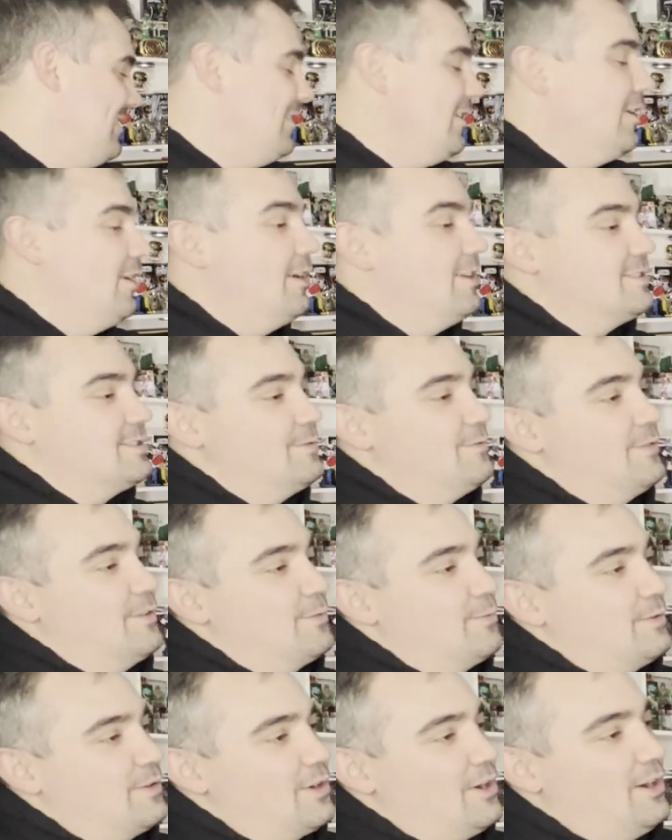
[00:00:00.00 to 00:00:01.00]
Oh, that's the 5th
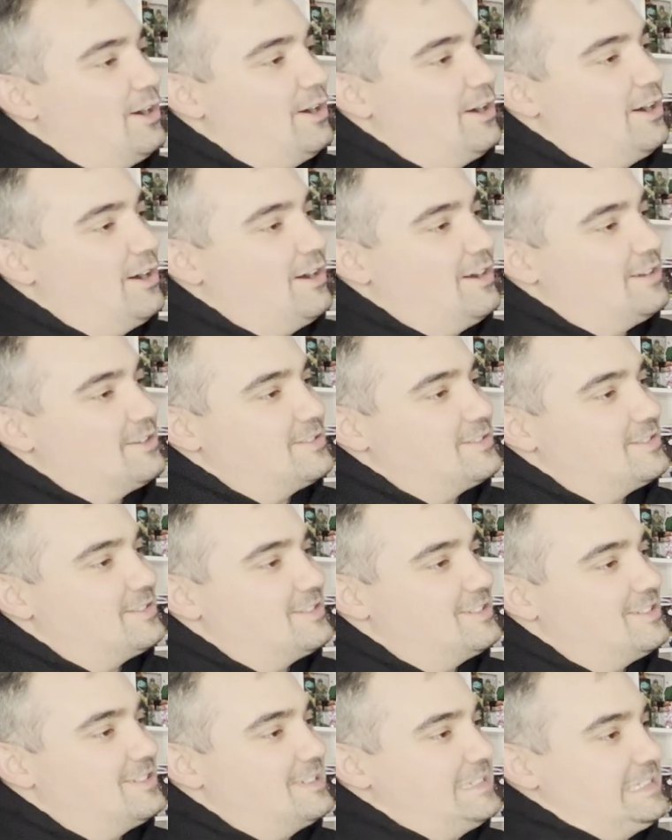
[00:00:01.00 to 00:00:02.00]
cost.